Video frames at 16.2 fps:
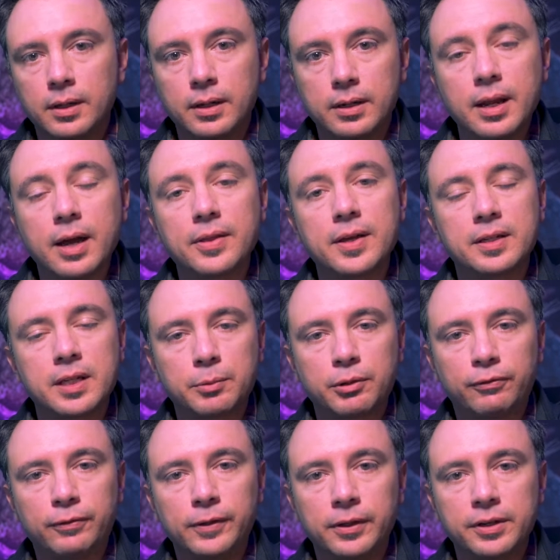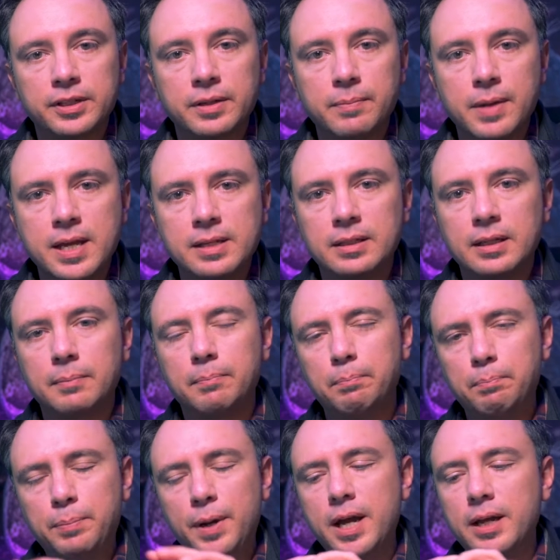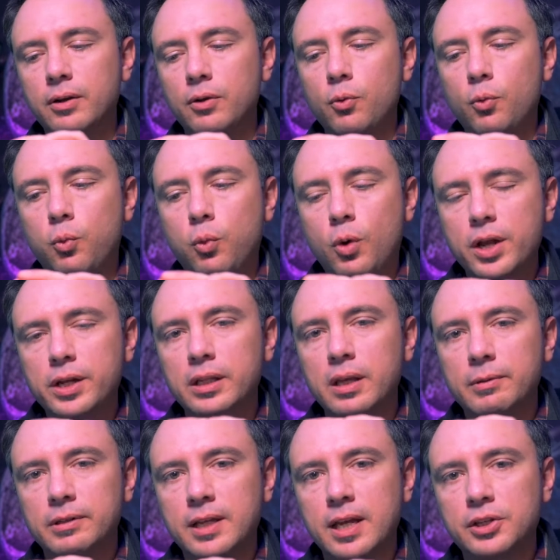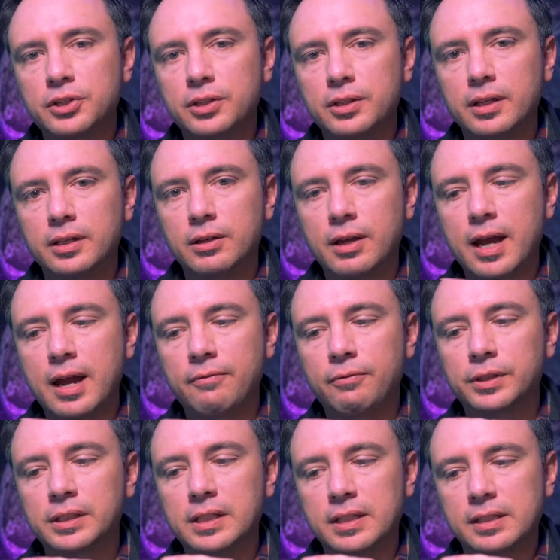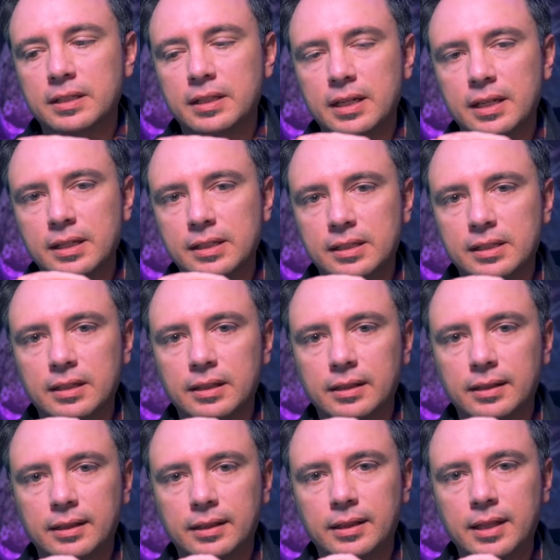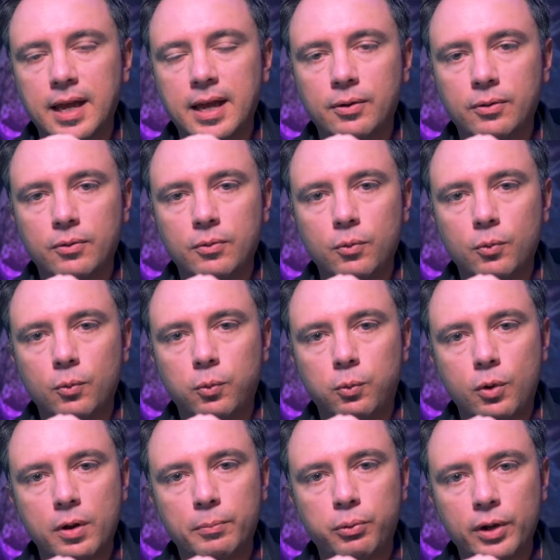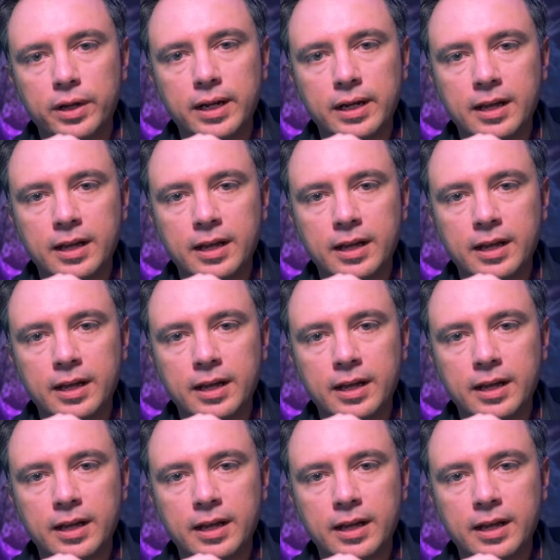Now that depth of field is amazing, but one limitation that you have with this is that 1.8